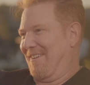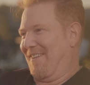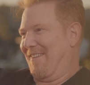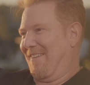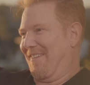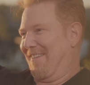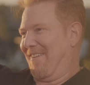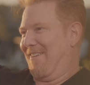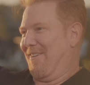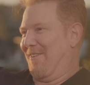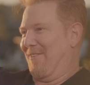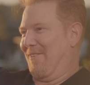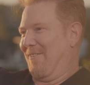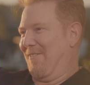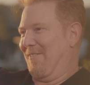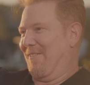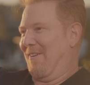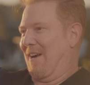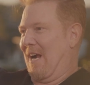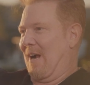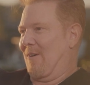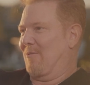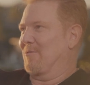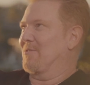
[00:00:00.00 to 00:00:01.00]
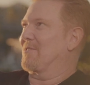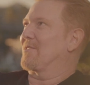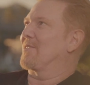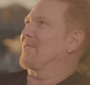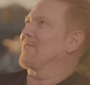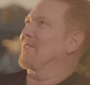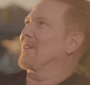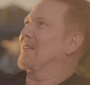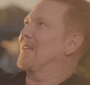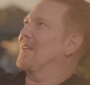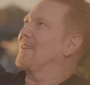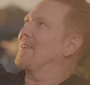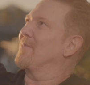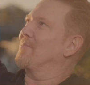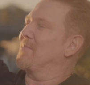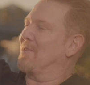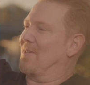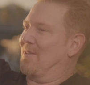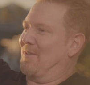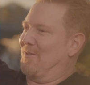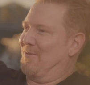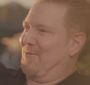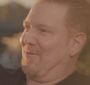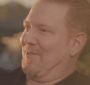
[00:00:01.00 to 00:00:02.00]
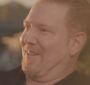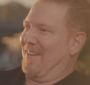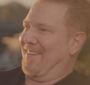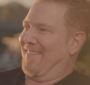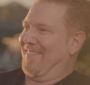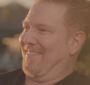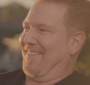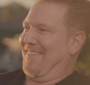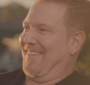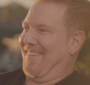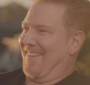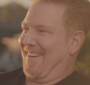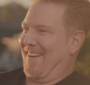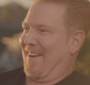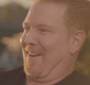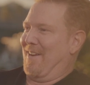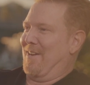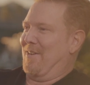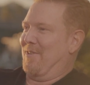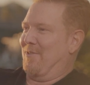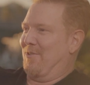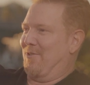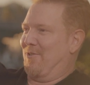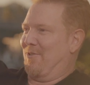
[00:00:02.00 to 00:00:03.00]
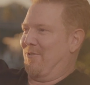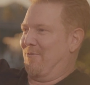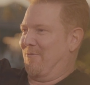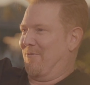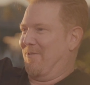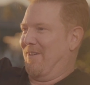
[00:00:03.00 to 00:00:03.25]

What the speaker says: here, I was still looking up to you saying, I need you.